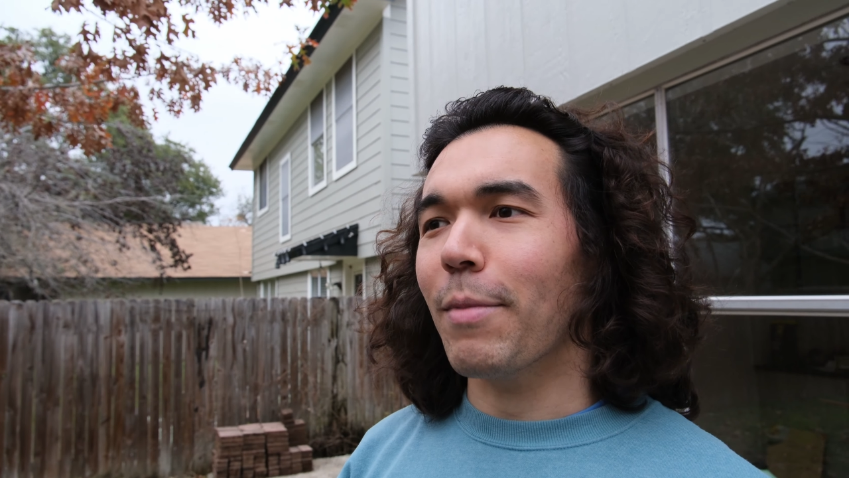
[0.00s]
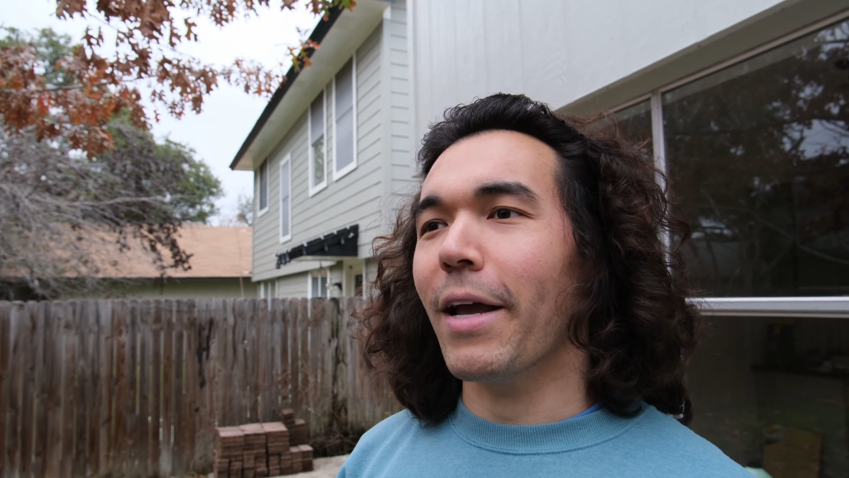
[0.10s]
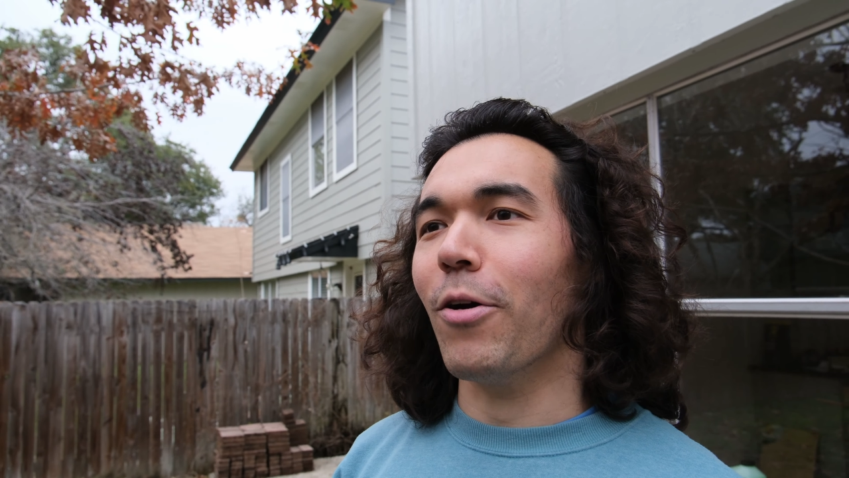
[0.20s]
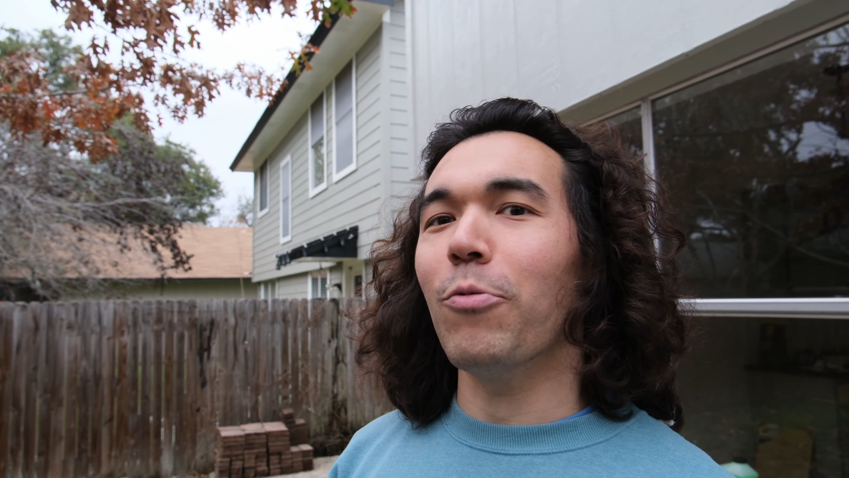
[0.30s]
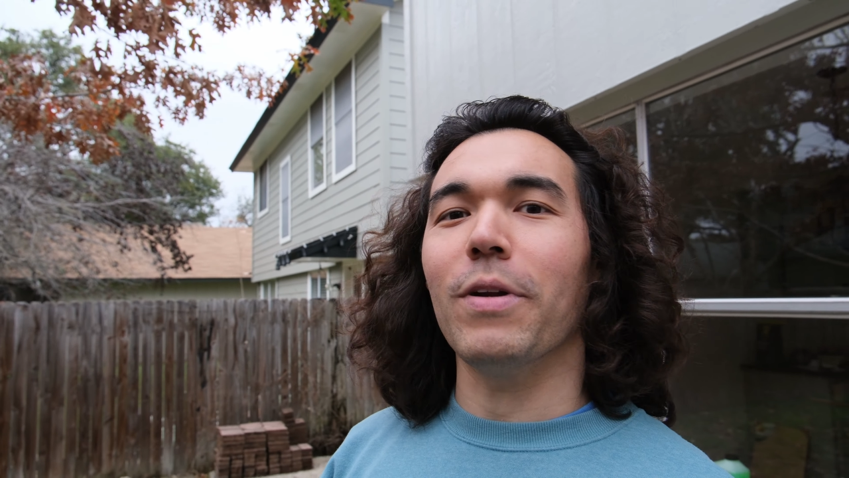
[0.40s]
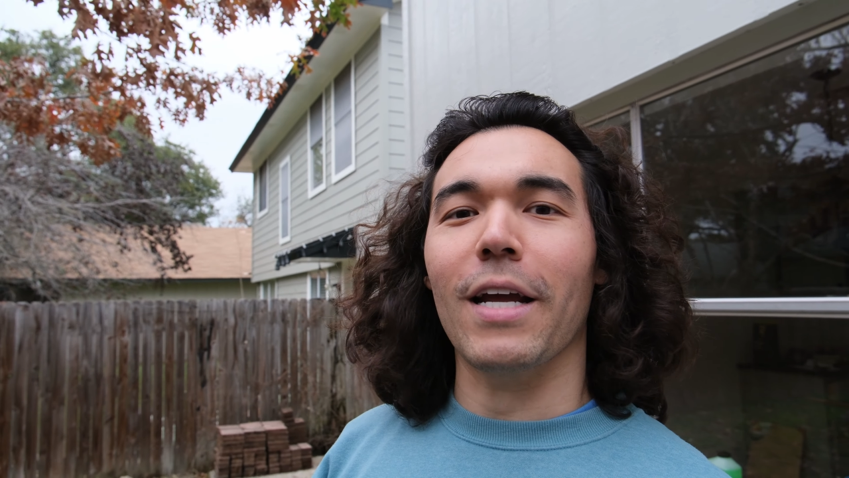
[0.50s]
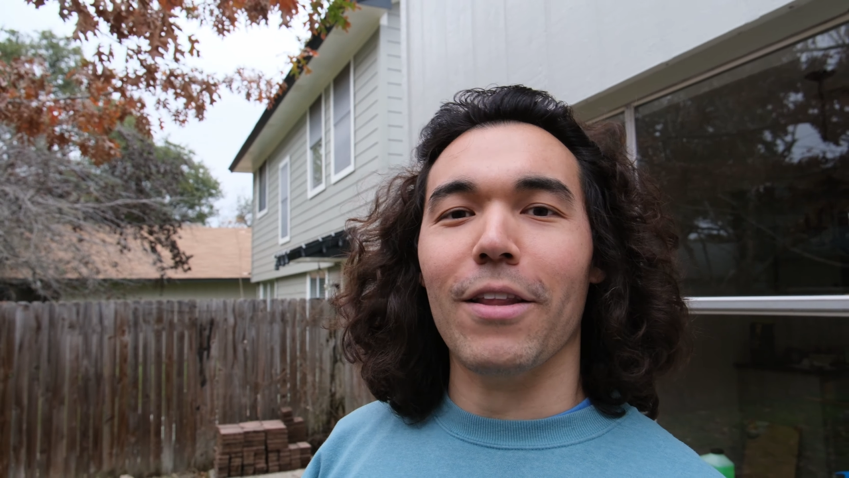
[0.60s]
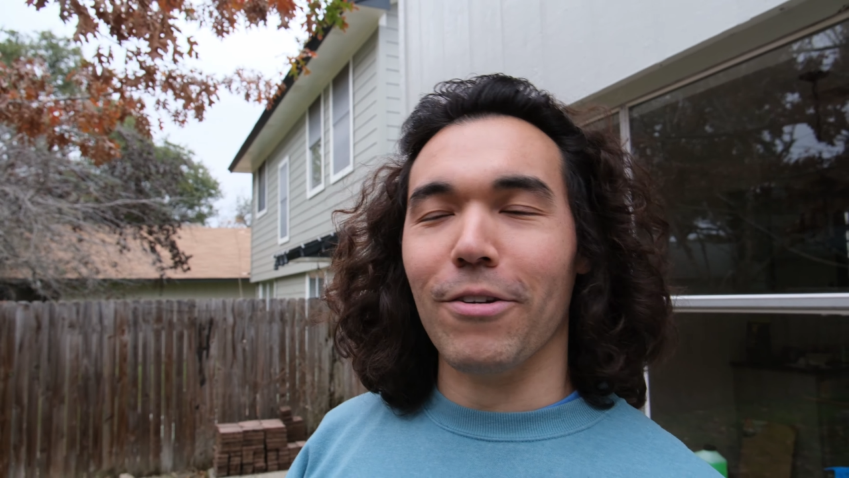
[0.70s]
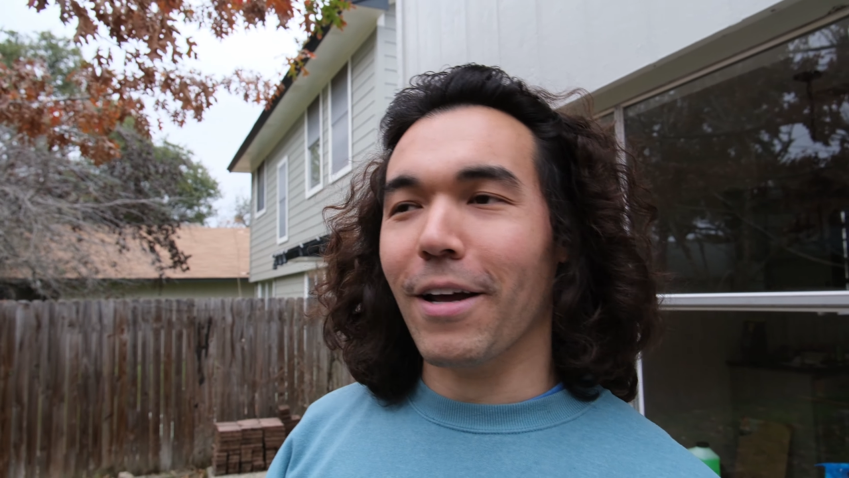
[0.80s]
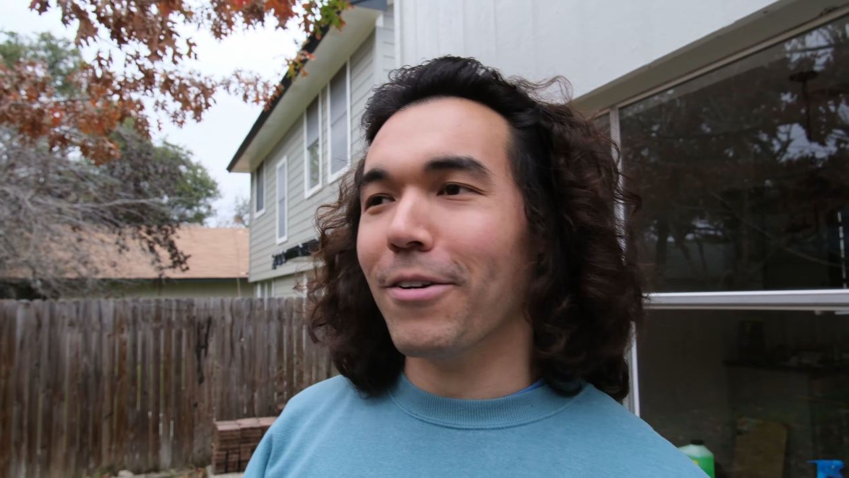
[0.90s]
home
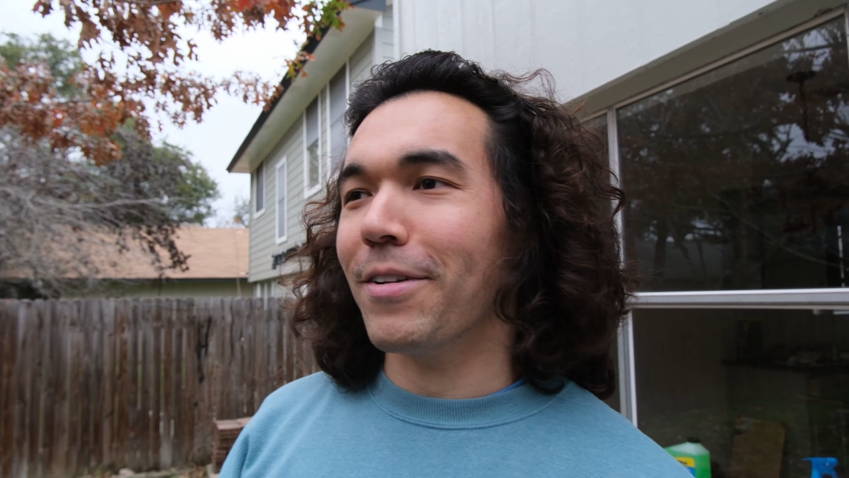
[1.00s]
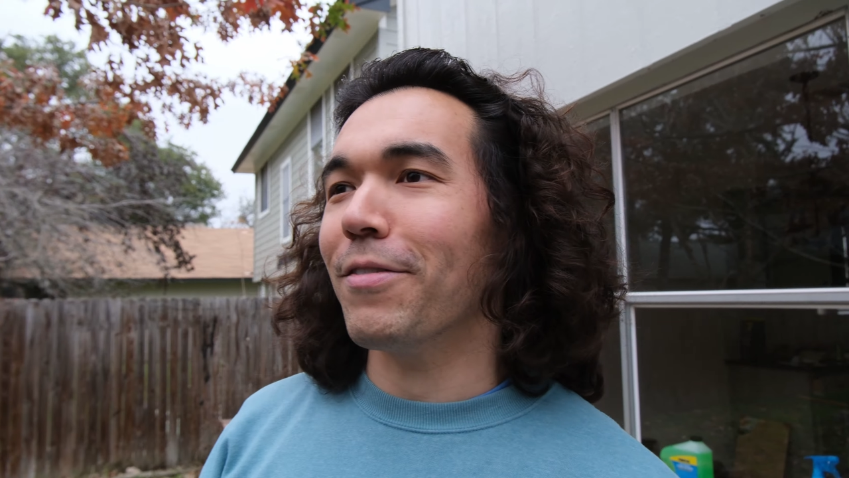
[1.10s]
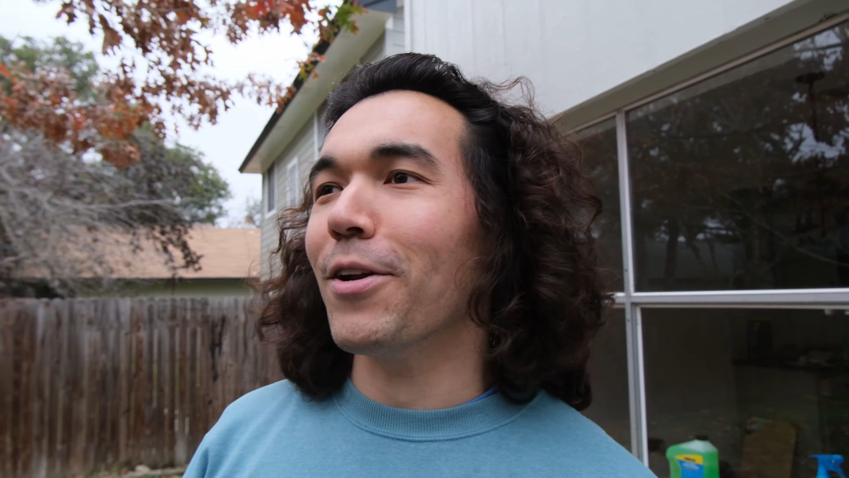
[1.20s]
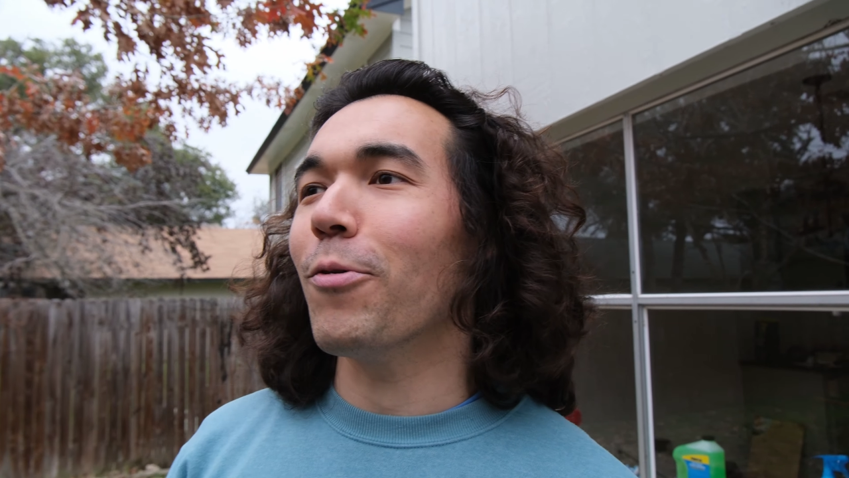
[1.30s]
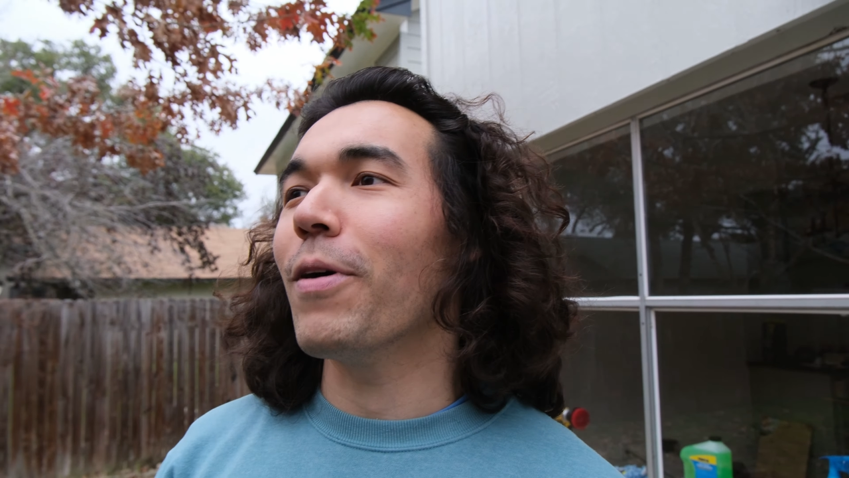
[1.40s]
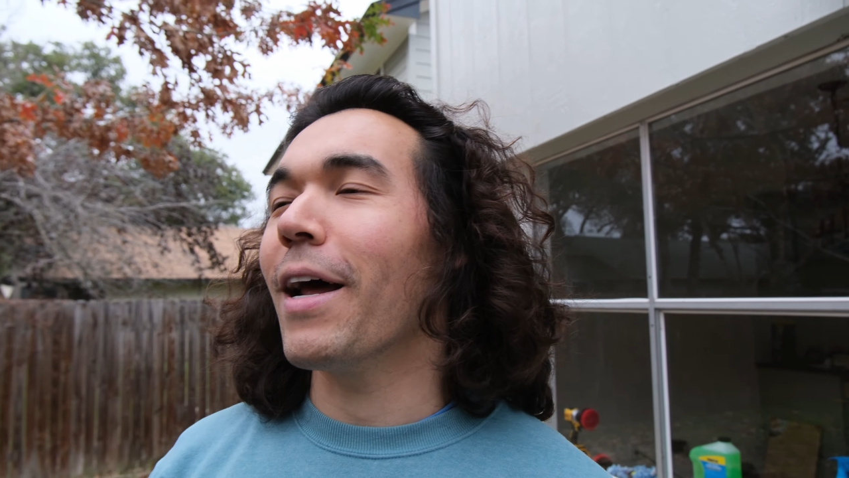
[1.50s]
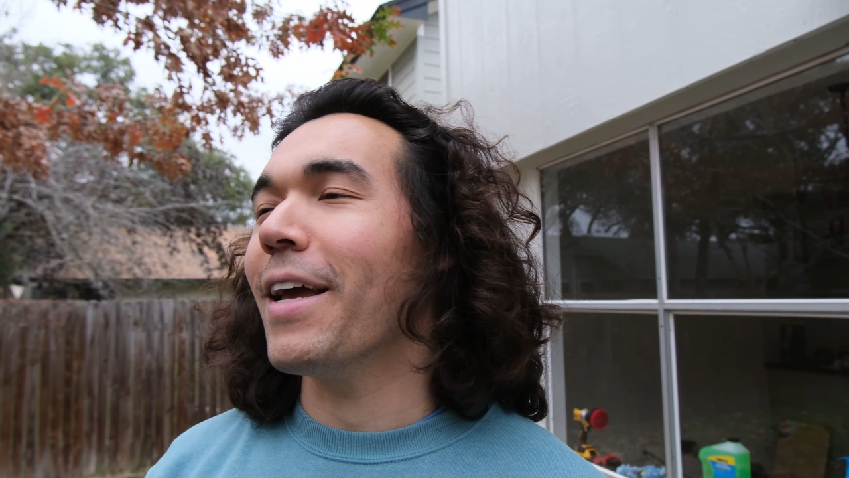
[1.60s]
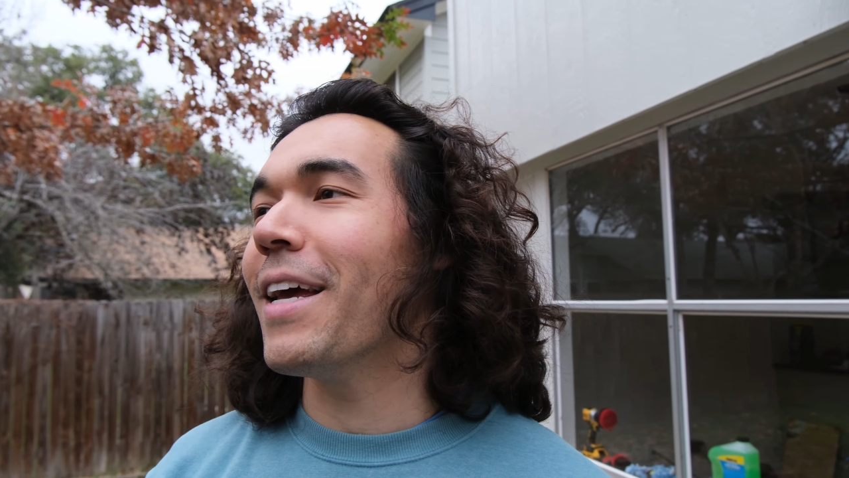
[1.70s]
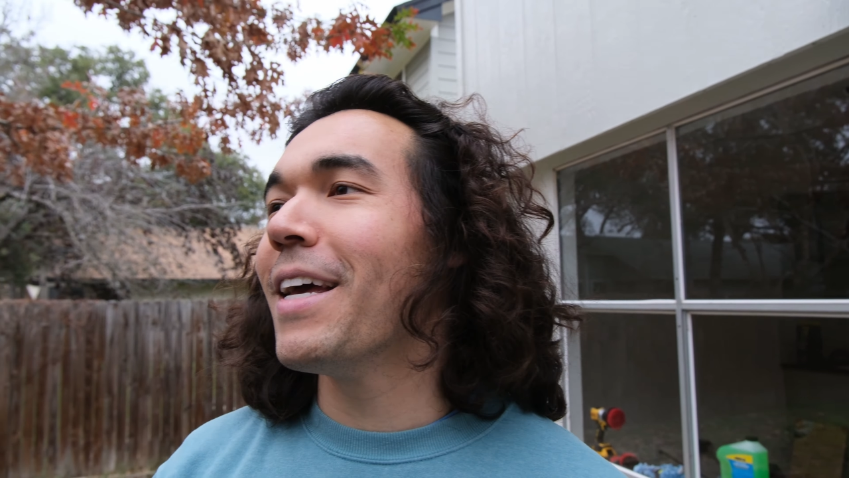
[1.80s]
together. I don't even know what I